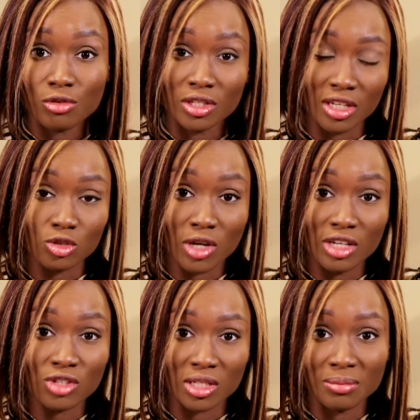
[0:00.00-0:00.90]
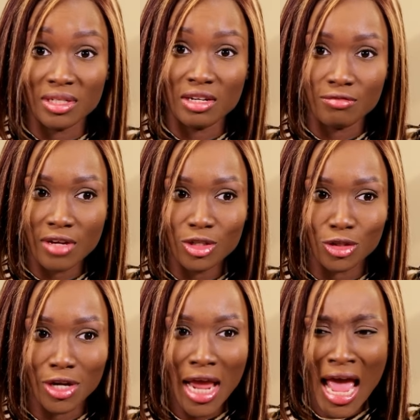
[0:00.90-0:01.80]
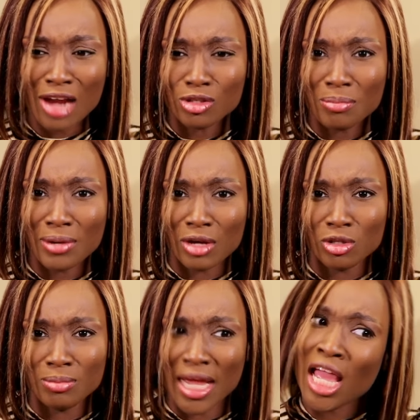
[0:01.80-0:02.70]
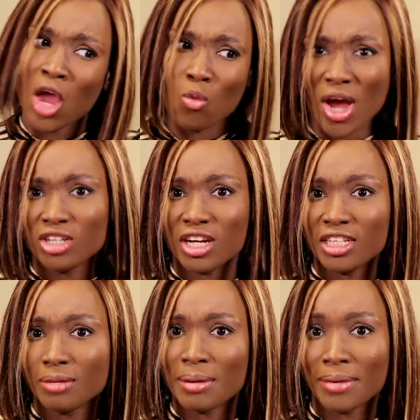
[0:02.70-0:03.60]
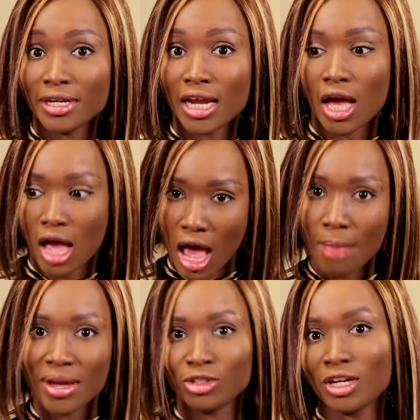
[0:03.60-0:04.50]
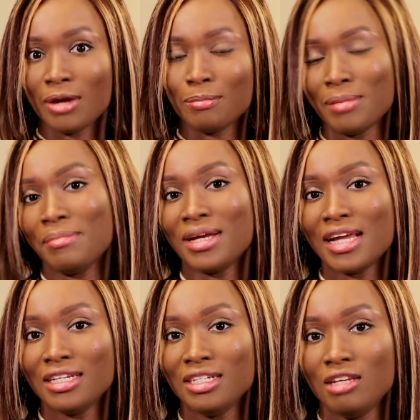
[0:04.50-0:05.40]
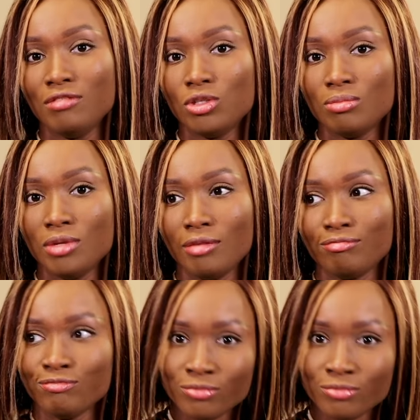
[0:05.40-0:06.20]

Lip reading: for a sexually transmitted infection. I know some people are going to be like, why should I tell my partner? How am I sure that my partner didn't give it to me?